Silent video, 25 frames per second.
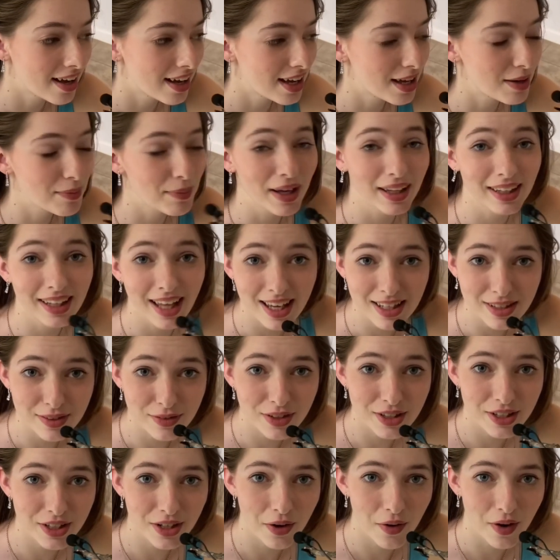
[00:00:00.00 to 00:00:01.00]
In my last
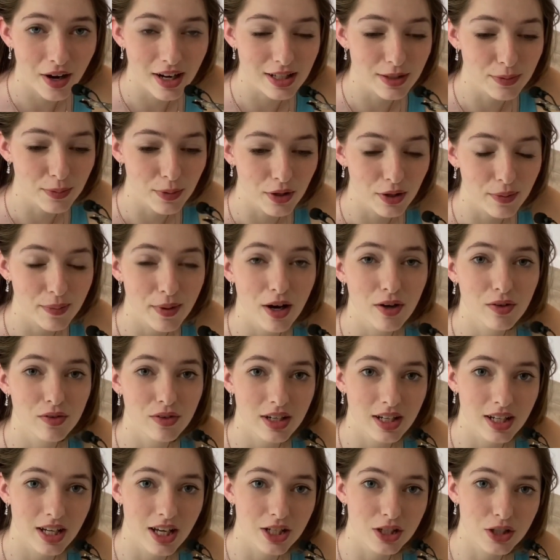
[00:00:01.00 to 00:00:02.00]
video, I spoke about
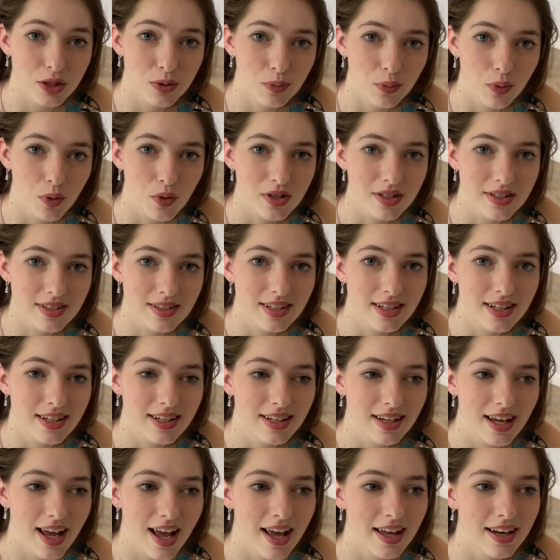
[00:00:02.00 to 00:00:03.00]
radiation
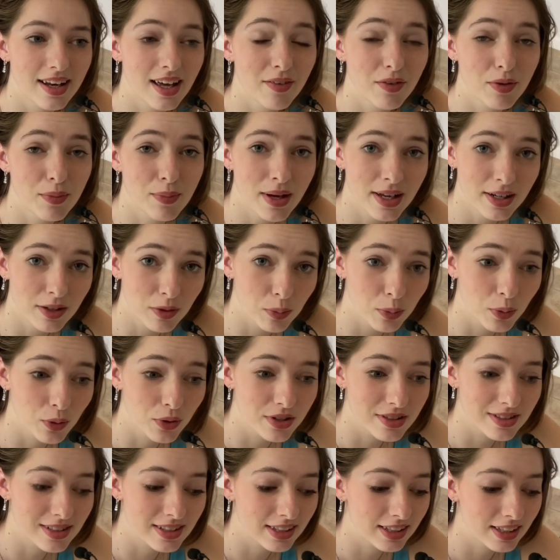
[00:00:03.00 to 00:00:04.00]
poisoning and heavy metal
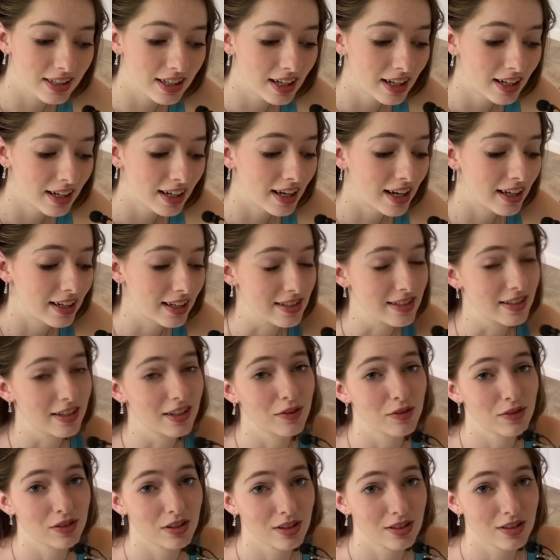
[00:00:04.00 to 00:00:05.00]
poisoning, and I said I
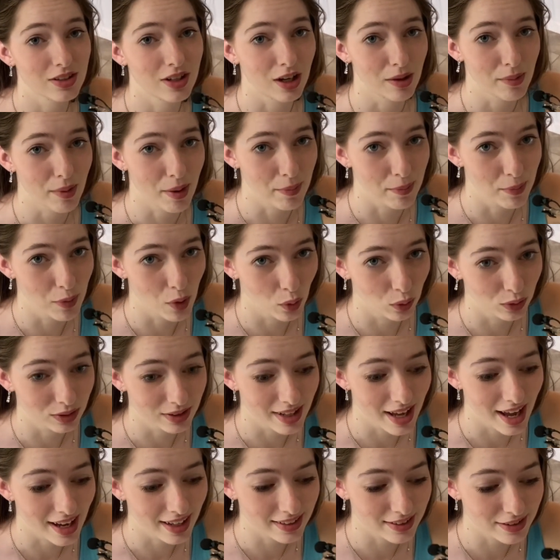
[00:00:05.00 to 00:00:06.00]
was going to talk about mold
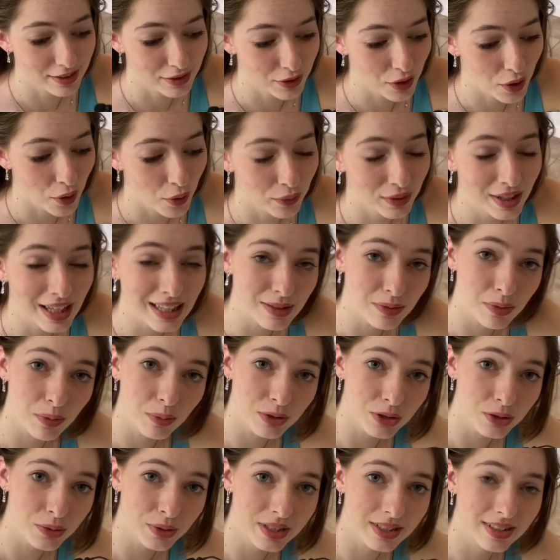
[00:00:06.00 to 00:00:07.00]
next. So that's what
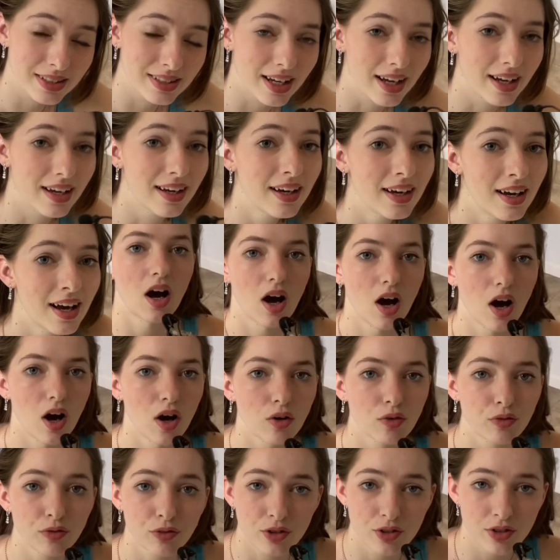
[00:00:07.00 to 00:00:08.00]
we're doing today.
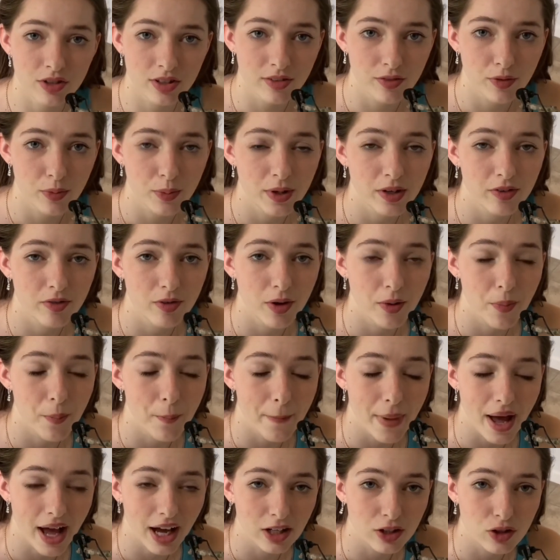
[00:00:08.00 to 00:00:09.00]
I'll first give a bit of a
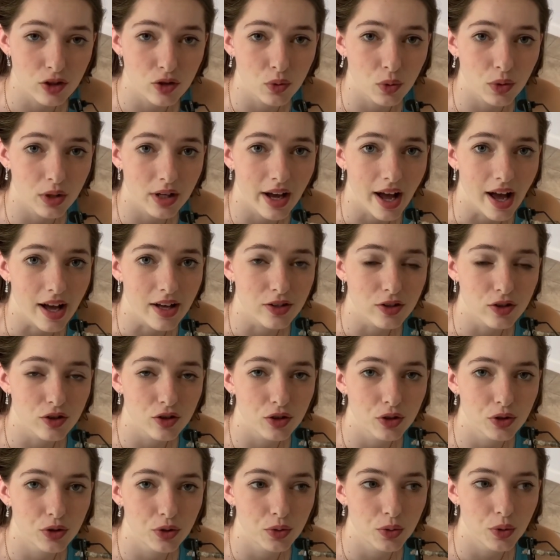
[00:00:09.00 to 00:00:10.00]
backstory as
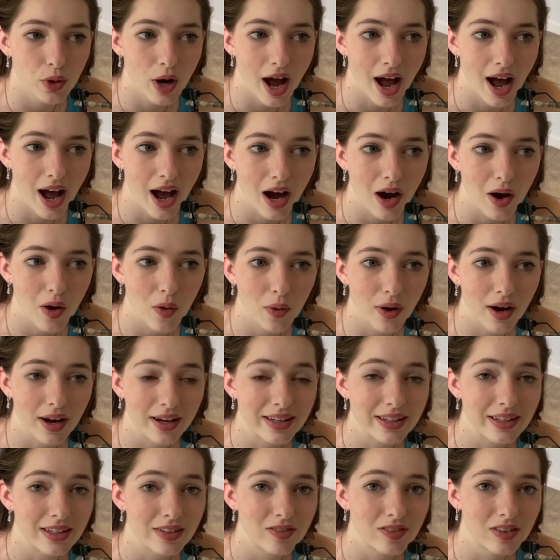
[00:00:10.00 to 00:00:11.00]
to how I
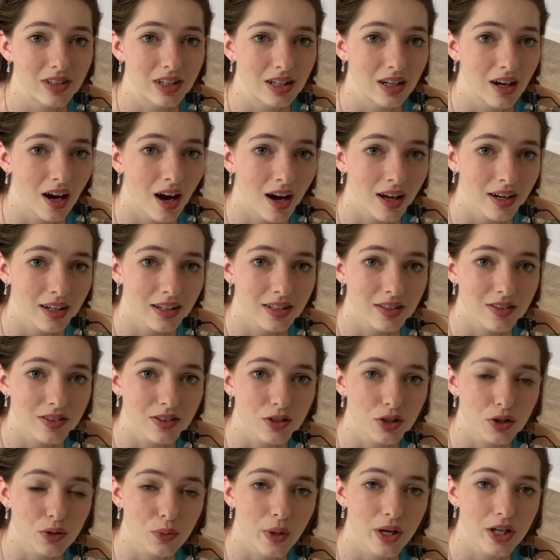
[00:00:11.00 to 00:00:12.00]
even got in a
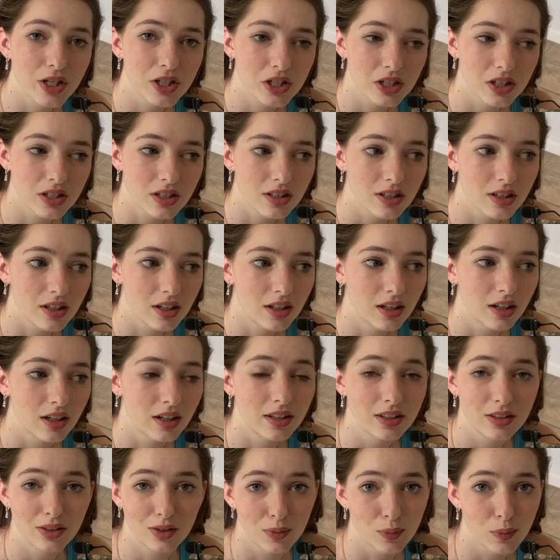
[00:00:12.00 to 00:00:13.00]
situation
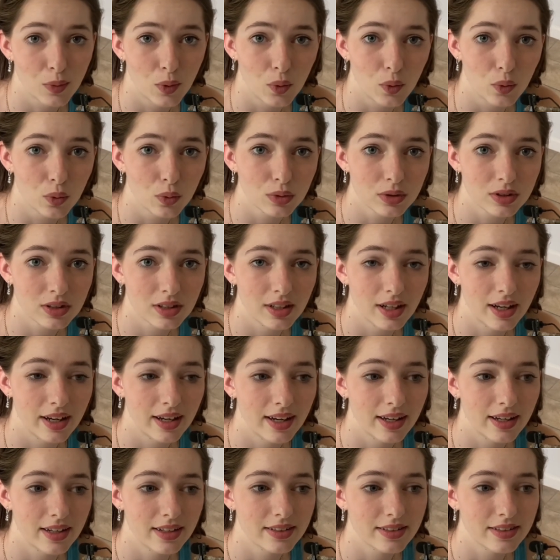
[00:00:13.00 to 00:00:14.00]
near mold
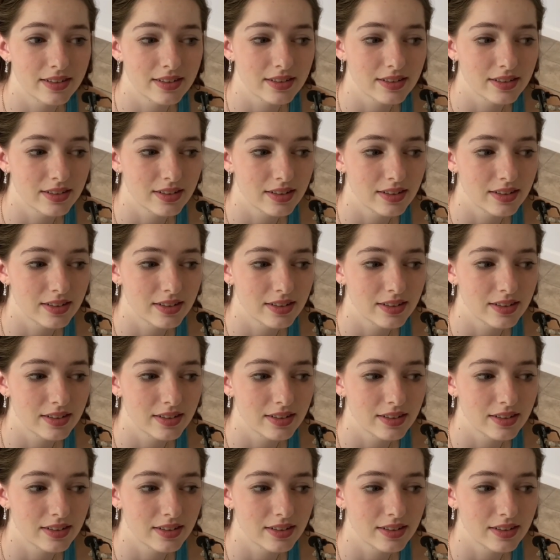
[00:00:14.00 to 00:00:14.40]
and